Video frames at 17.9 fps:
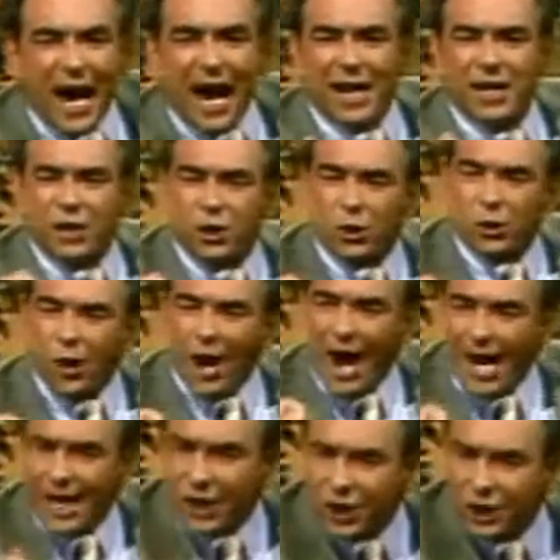
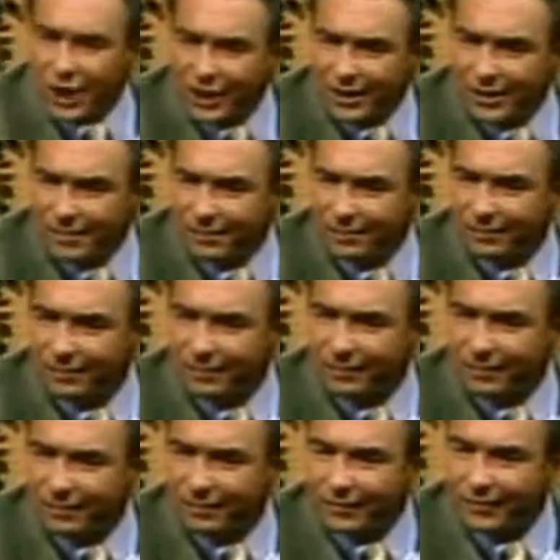attraction
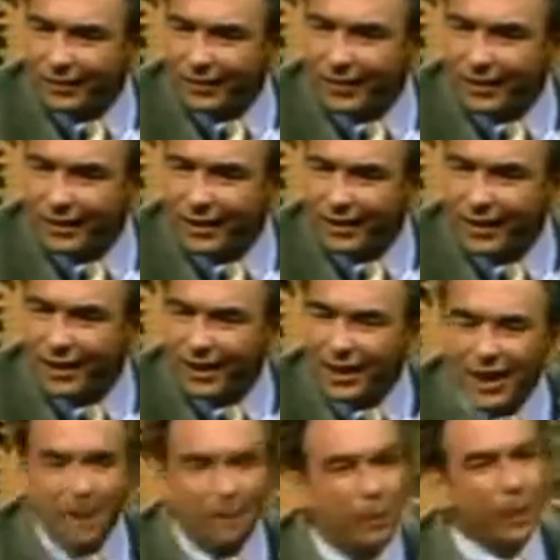
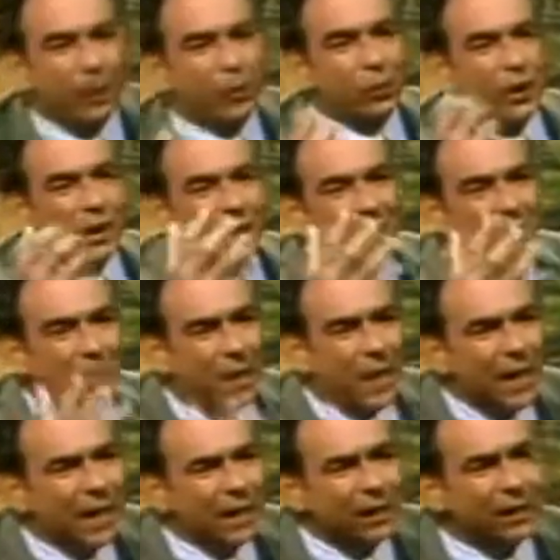between the
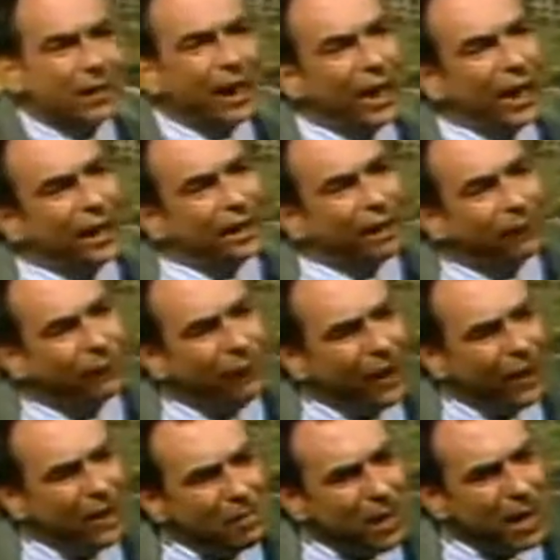male and the
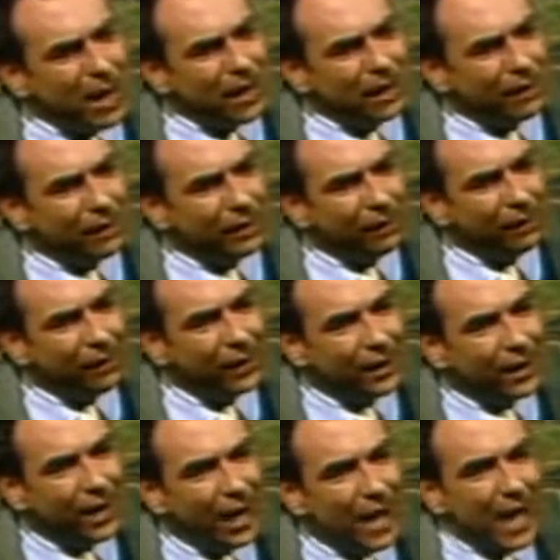female,
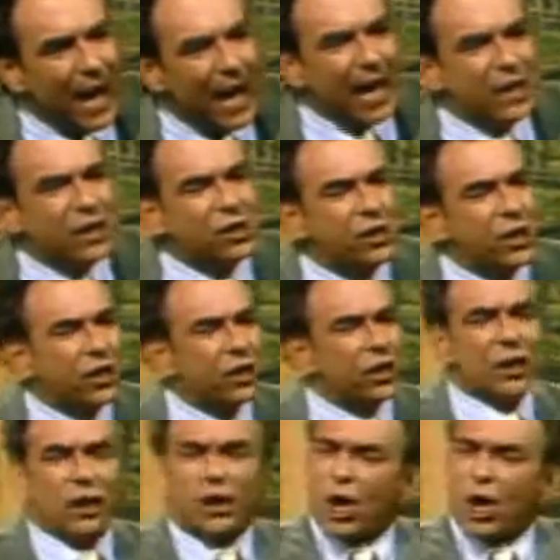a certain